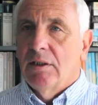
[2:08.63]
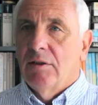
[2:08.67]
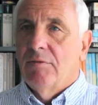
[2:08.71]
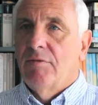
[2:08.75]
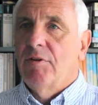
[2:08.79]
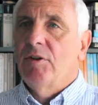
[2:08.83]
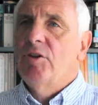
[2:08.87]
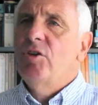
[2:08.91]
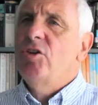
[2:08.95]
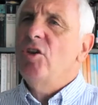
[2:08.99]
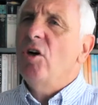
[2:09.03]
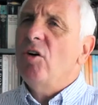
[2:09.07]

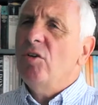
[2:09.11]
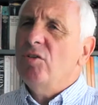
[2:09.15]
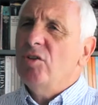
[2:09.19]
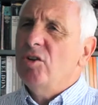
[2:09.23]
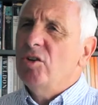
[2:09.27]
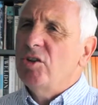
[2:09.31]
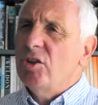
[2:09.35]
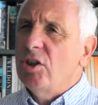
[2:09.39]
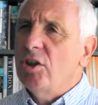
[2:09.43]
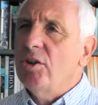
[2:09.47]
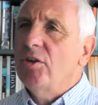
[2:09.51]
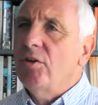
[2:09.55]
For
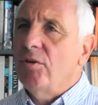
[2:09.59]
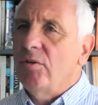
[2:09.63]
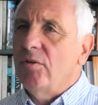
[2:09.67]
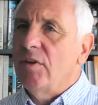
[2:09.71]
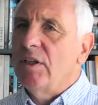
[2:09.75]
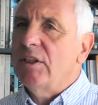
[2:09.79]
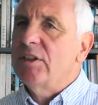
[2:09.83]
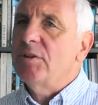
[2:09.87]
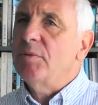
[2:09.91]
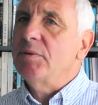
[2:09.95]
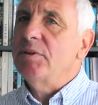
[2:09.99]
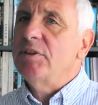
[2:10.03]
John too,
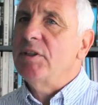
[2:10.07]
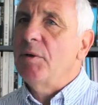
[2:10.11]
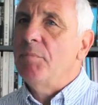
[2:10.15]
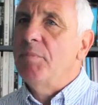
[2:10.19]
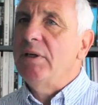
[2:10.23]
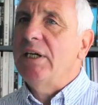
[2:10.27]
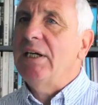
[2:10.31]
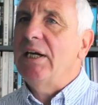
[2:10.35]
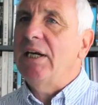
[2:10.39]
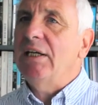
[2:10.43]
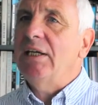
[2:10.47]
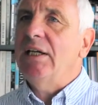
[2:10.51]
this was the
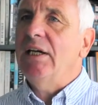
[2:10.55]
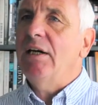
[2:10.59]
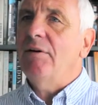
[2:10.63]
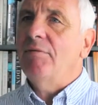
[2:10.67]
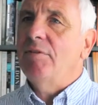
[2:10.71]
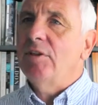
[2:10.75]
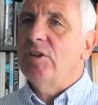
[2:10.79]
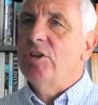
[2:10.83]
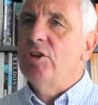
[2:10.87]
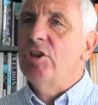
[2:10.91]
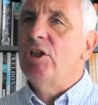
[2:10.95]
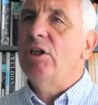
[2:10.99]
beginning
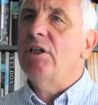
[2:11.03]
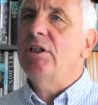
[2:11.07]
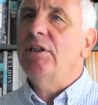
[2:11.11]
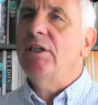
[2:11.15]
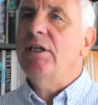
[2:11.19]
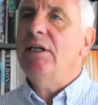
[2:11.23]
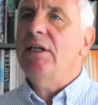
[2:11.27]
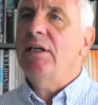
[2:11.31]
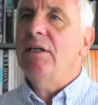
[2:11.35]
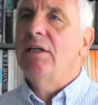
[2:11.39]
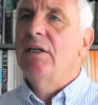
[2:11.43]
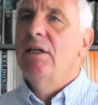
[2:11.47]
of a
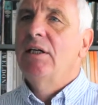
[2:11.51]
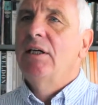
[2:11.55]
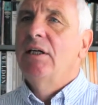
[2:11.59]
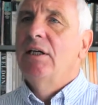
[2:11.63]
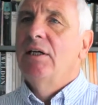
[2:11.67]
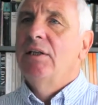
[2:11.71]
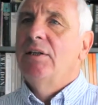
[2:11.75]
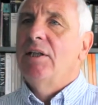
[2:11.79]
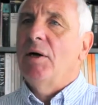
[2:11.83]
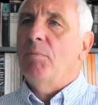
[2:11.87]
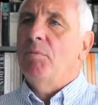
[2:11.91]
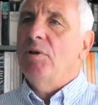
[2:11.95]
journey
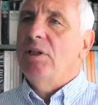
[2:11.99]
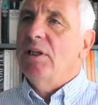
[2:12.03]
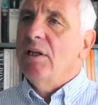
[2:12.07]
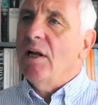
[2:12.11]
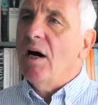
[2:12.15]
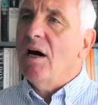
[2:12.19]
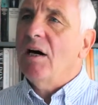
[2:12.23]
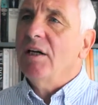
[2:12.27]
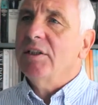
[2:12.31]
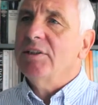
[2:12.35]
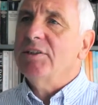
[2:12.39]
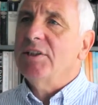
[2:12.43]
that would
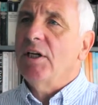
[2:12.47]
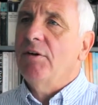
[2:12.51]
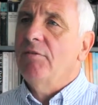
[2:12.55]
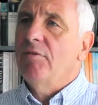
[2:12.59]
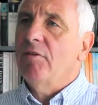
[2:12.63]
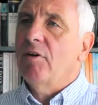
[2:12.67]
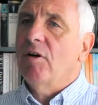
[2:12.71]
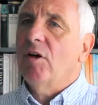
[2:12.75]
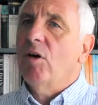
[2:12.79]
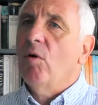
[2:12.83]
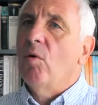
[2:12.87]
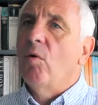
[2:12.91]
last
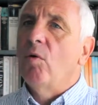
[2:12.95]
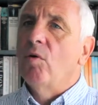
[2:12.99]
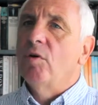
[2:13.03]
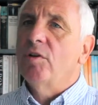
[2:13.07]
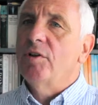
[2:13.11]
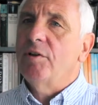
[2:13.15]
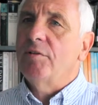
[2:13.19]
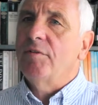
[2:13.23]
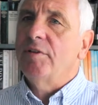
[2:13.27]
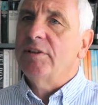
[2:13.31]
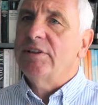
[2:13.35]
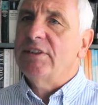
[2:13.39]
over a
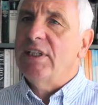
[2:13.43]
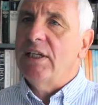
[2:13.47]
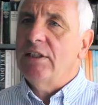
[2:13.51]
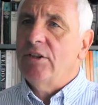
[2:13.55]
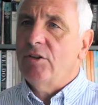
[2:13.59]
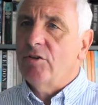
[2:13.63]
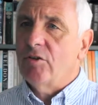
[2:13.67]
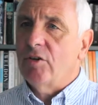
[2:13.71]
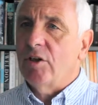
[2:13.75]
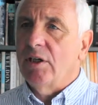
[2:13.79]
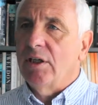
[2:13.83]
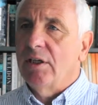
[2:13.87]
quarter of a
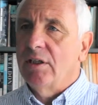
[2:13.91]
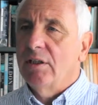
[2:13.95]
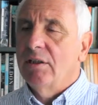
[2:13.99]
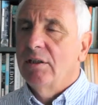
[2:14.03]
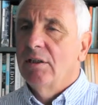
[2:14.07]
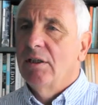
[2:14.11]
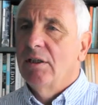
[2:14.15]
century,